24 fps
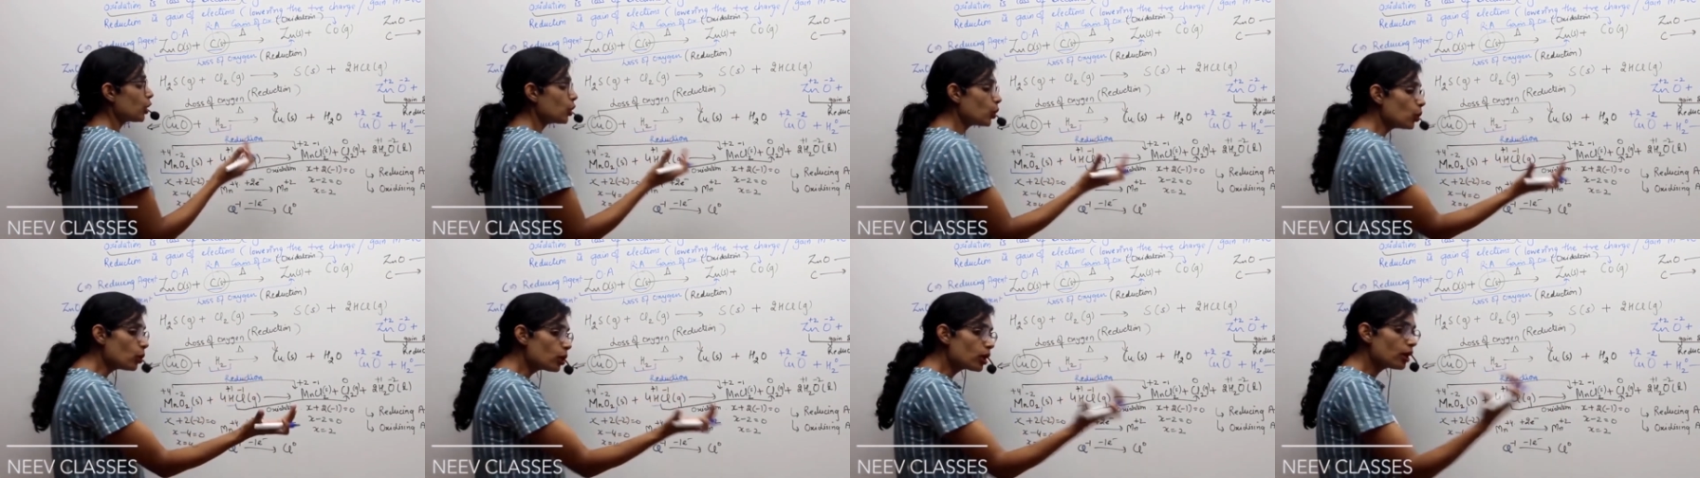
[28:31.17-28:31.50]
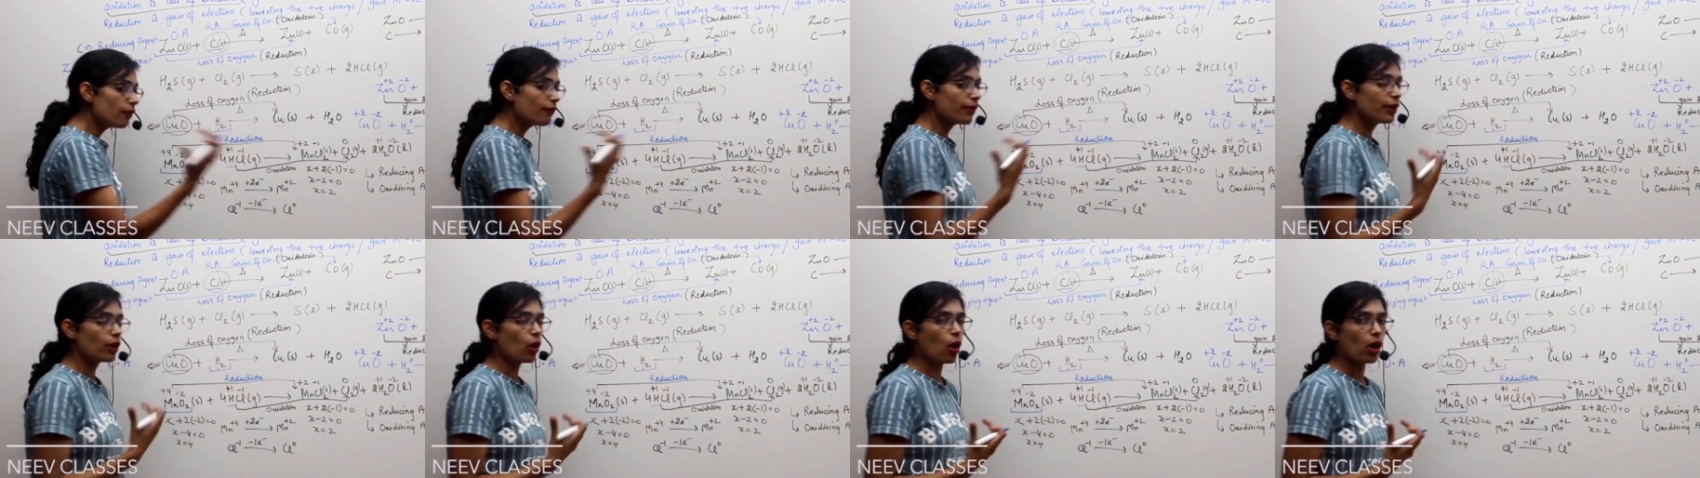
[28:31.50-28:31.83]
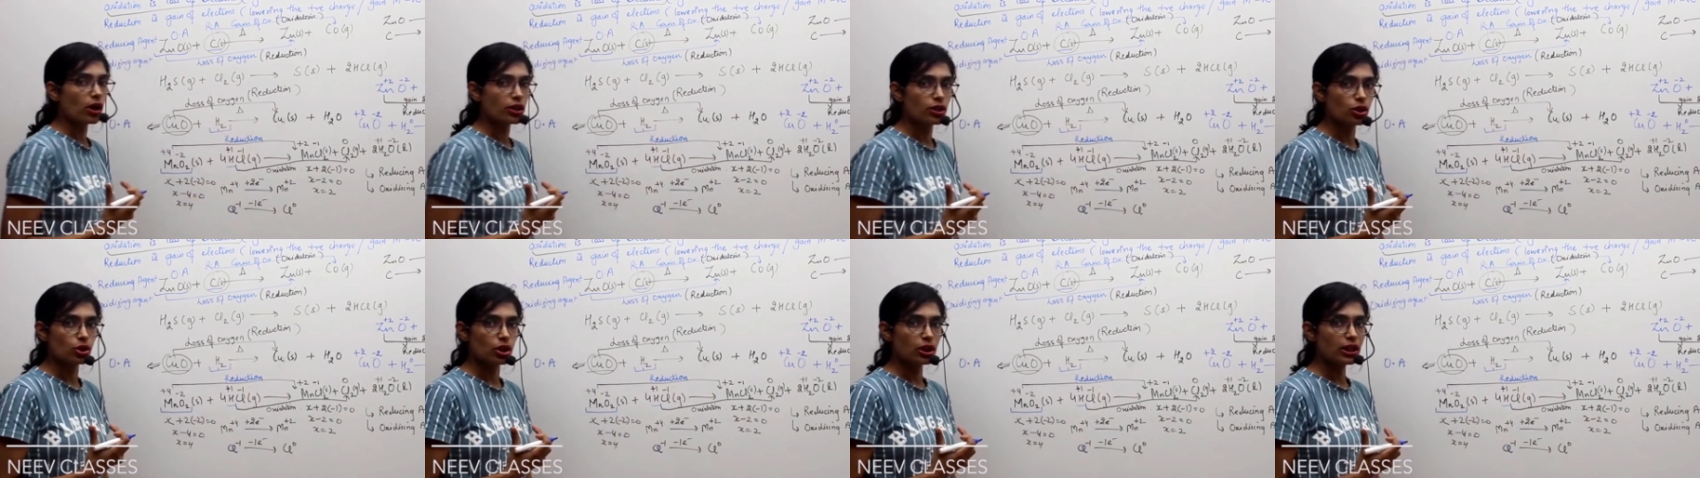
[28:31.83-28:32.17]
took away
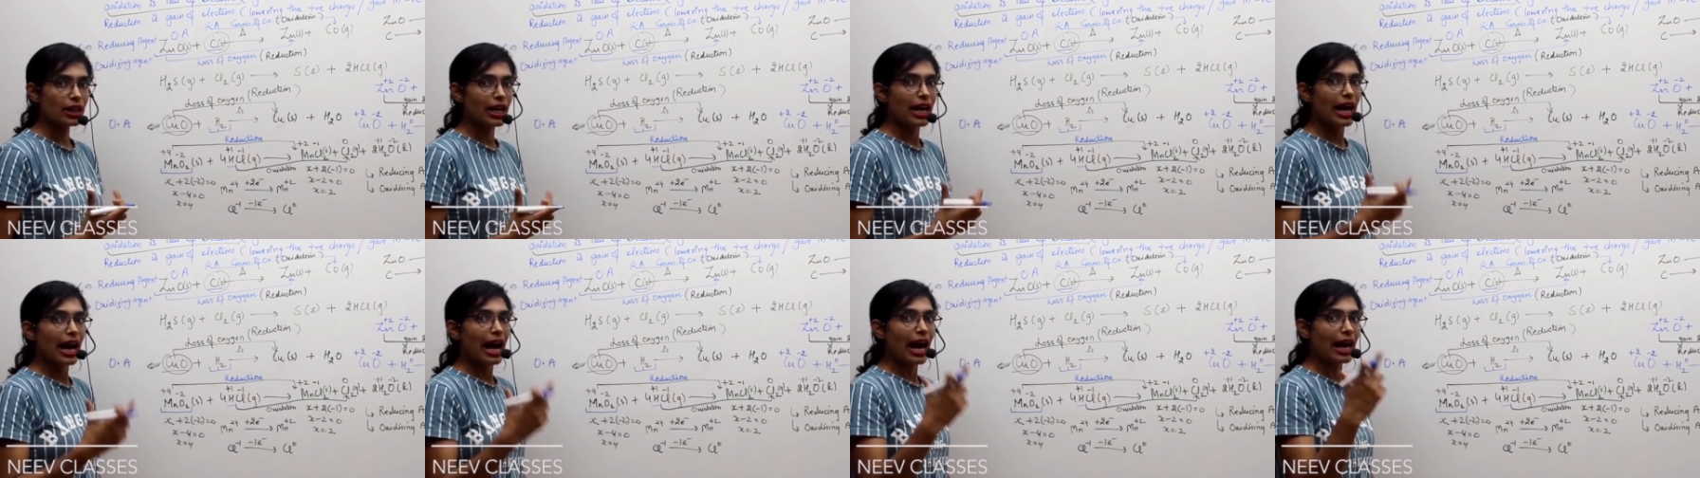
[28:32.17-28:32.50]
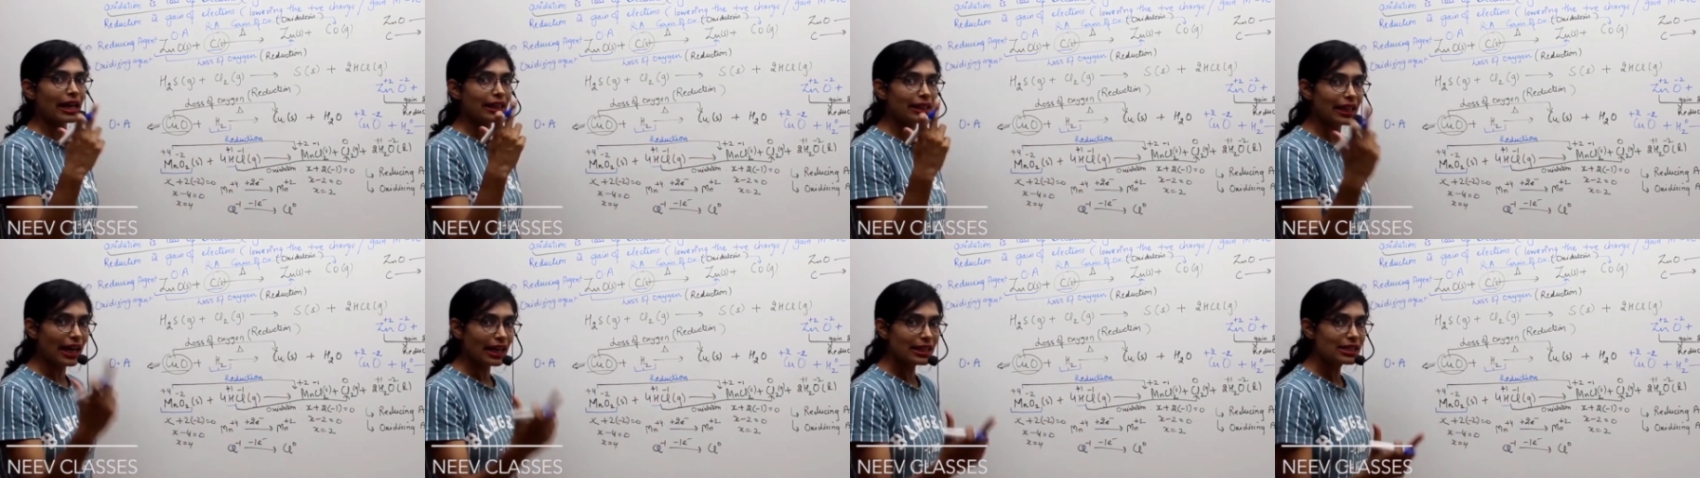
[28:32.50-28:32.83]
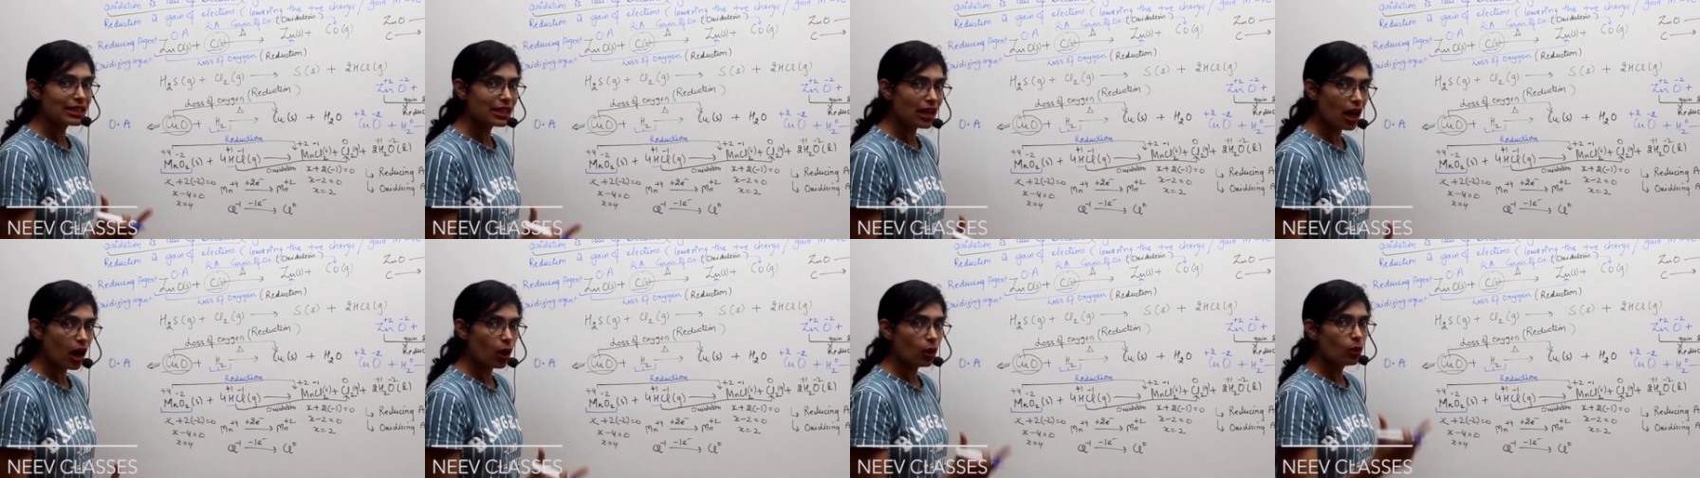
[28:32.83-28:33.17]
oxygen, and
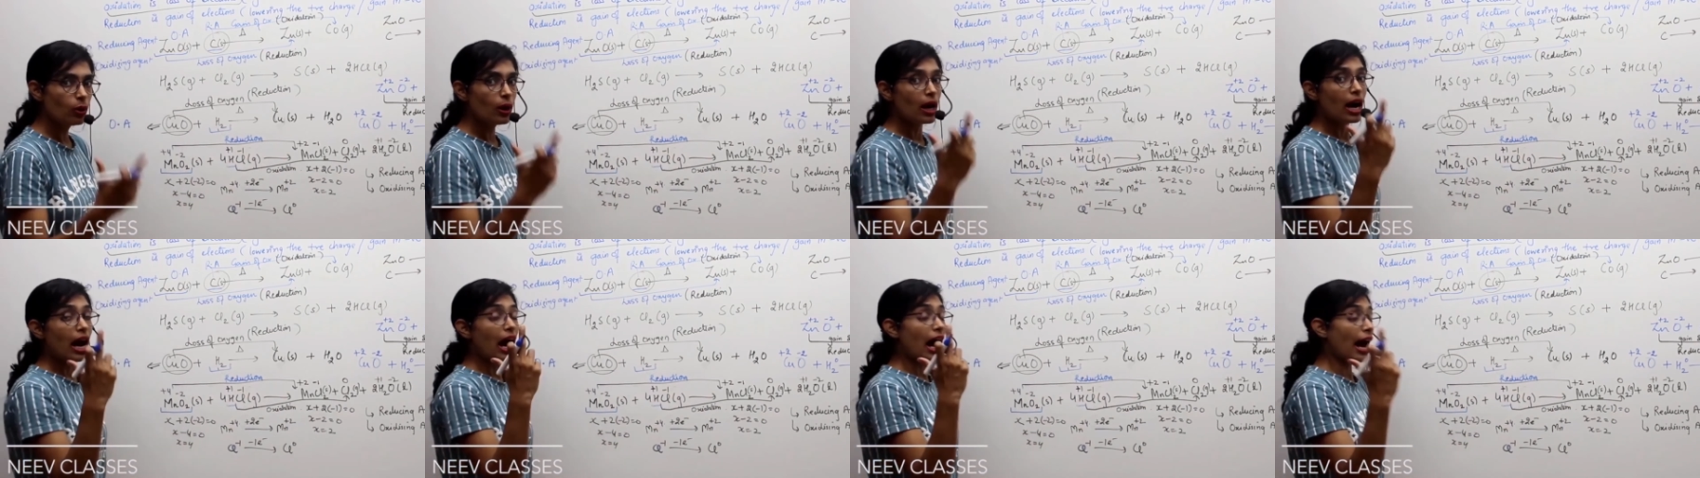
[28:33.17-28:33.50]
that's how